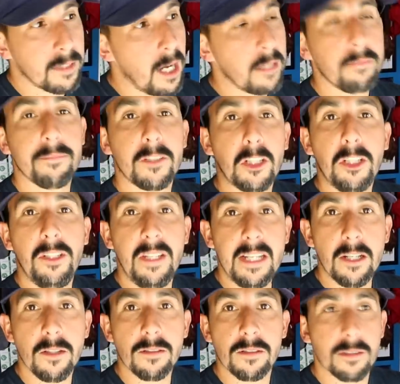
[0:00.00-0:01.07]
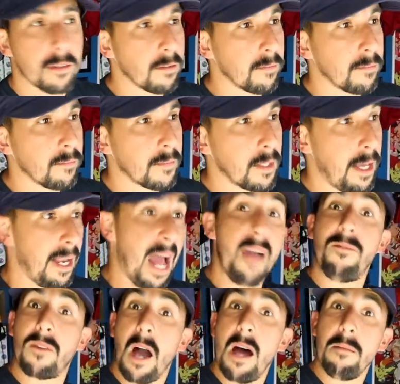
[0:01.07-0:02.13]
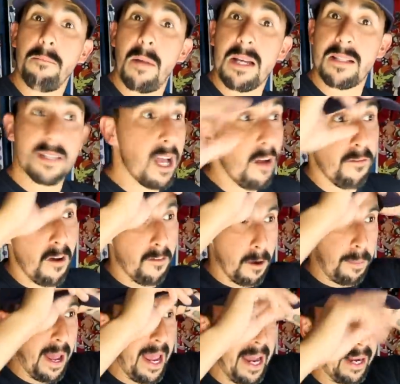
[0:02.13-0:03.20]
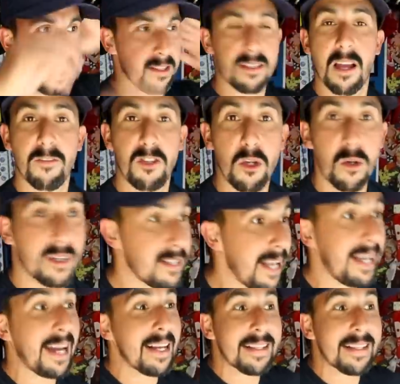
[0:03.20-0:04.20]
gotten good deals. And I've gotten myself overpaying on stuff too because I got